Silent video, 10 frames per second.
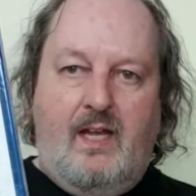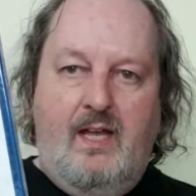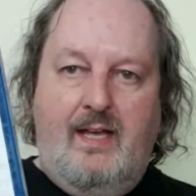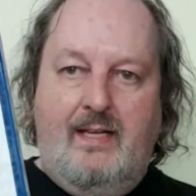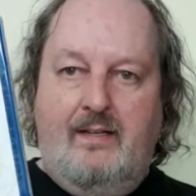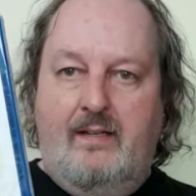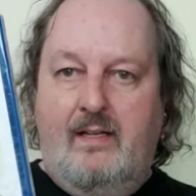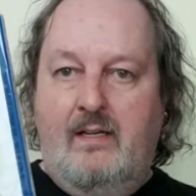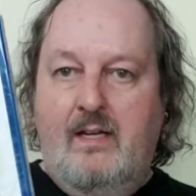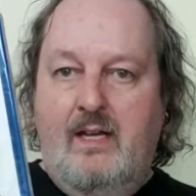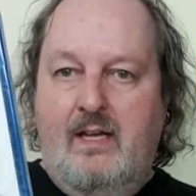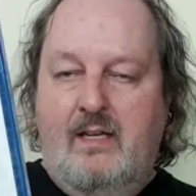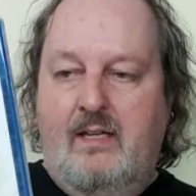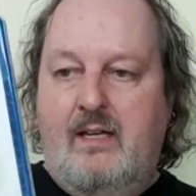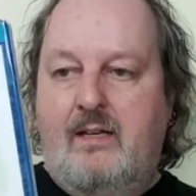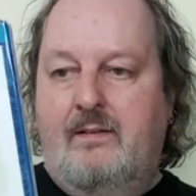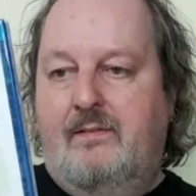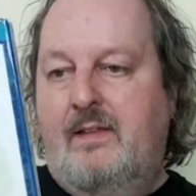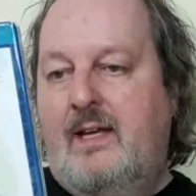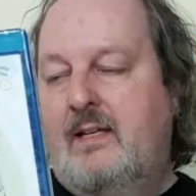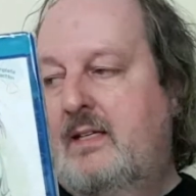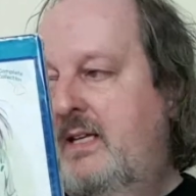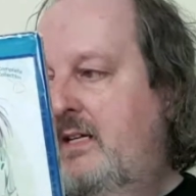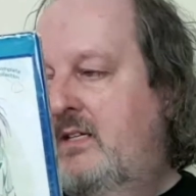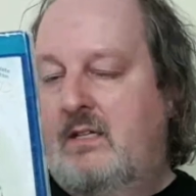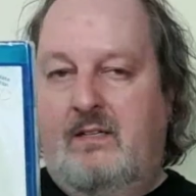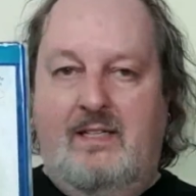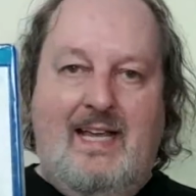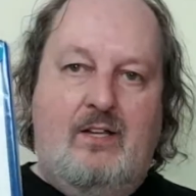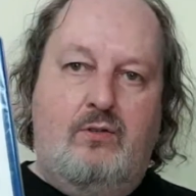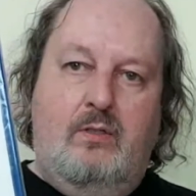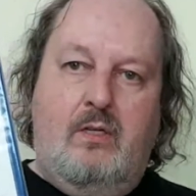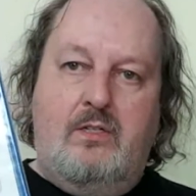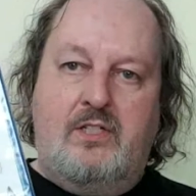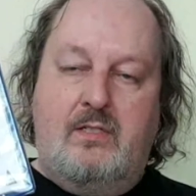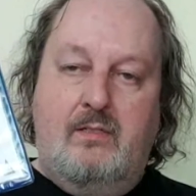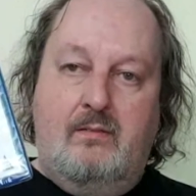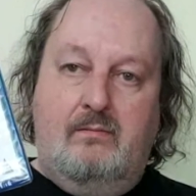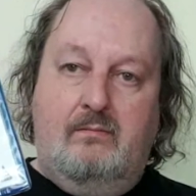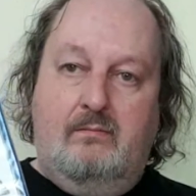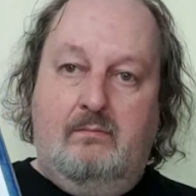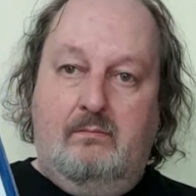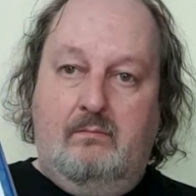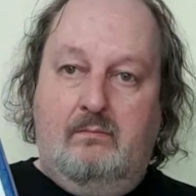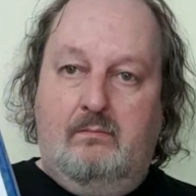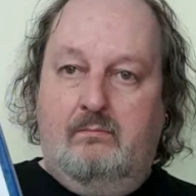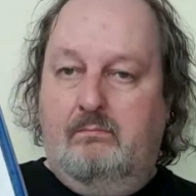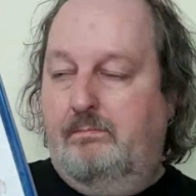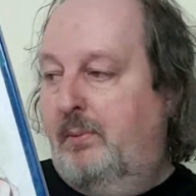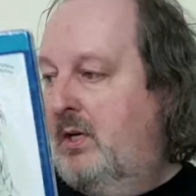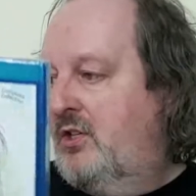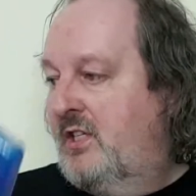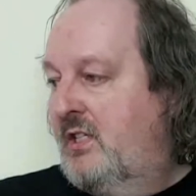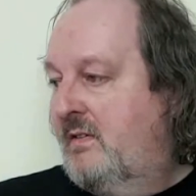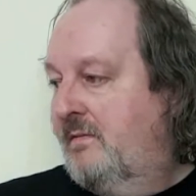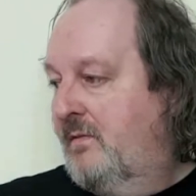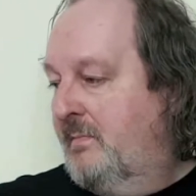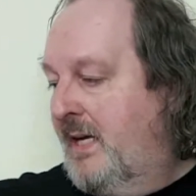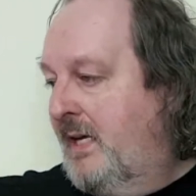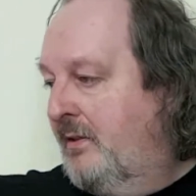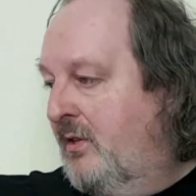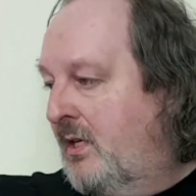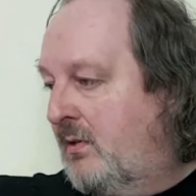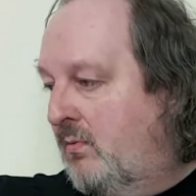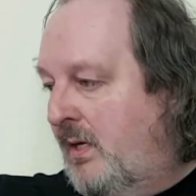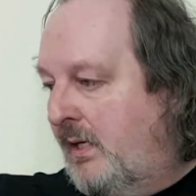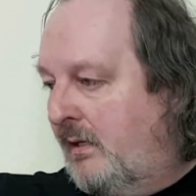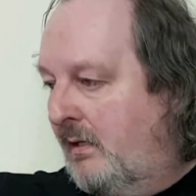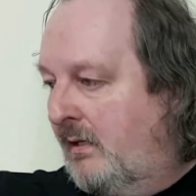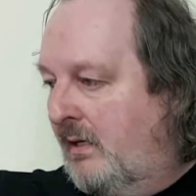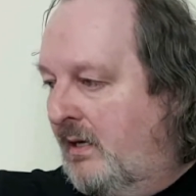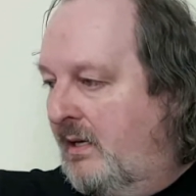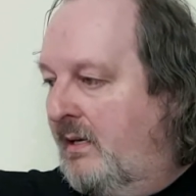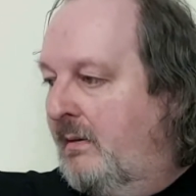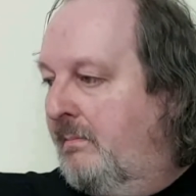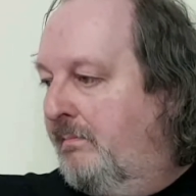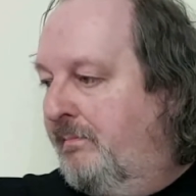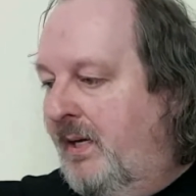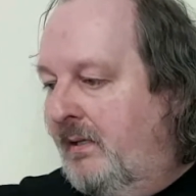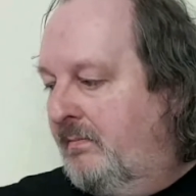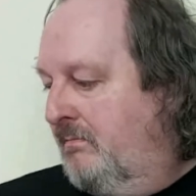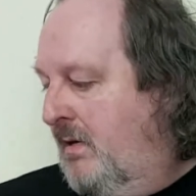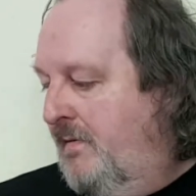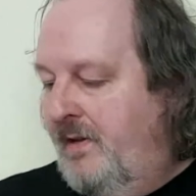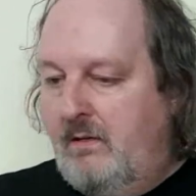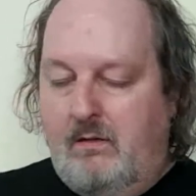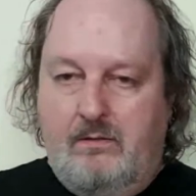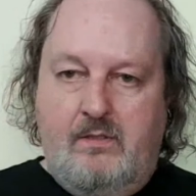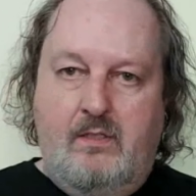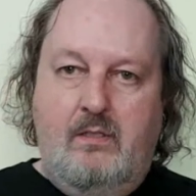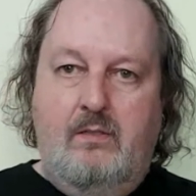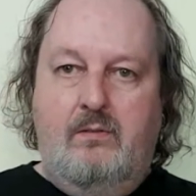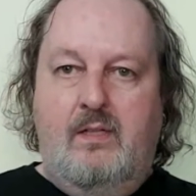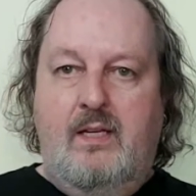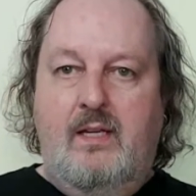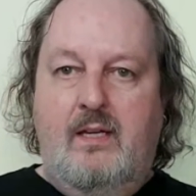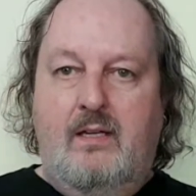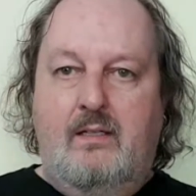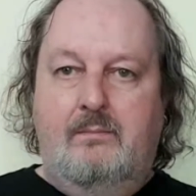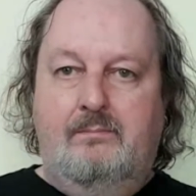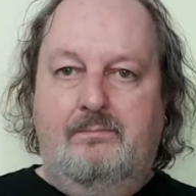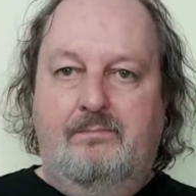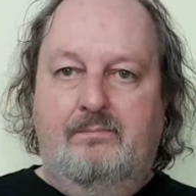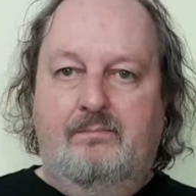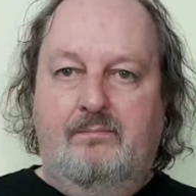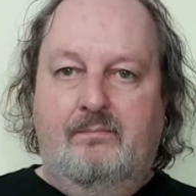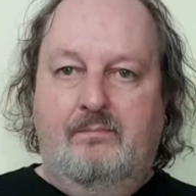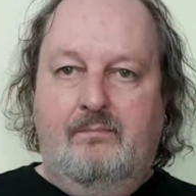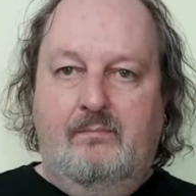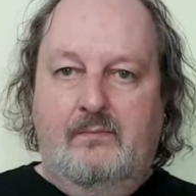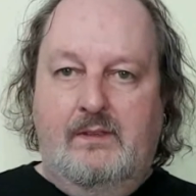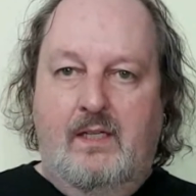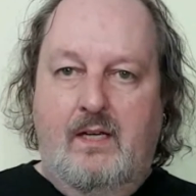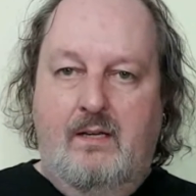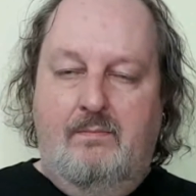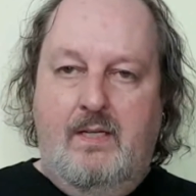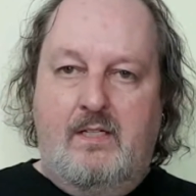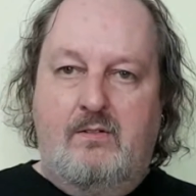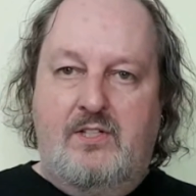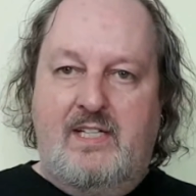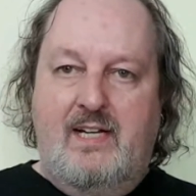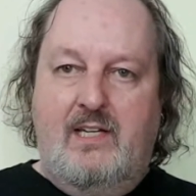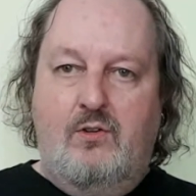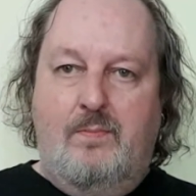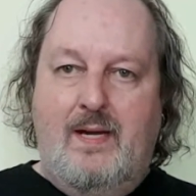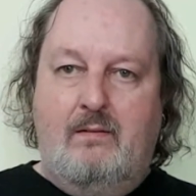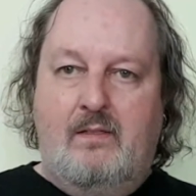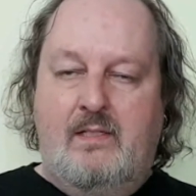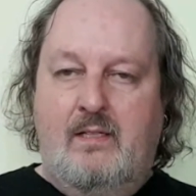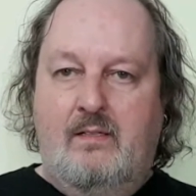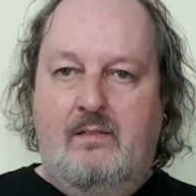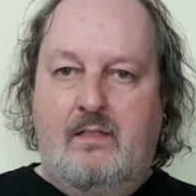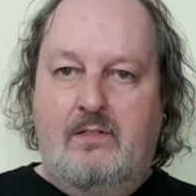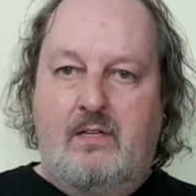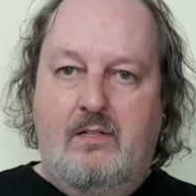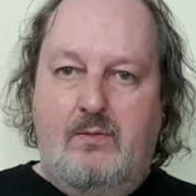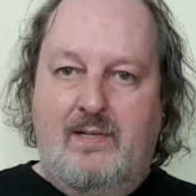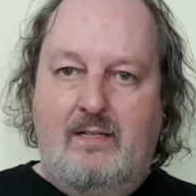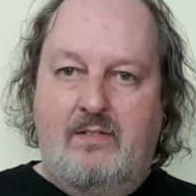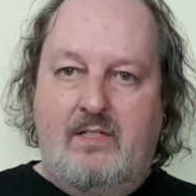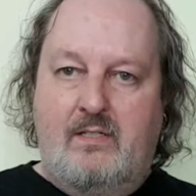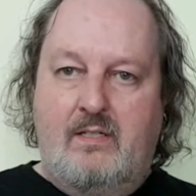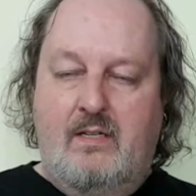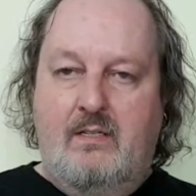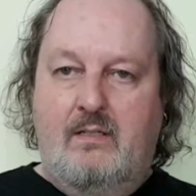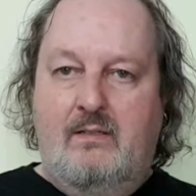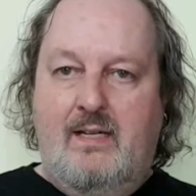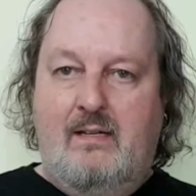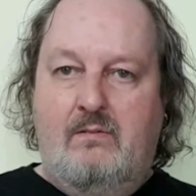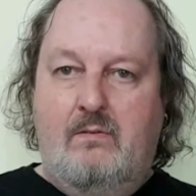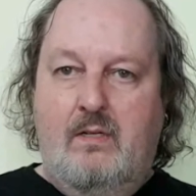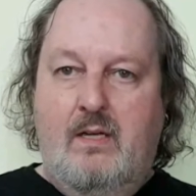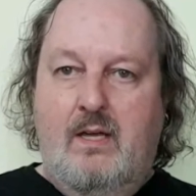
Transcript: And yeah, that is the actual last purchase for me this week. But moving on to the bits I was telling you about that I was going to announce now.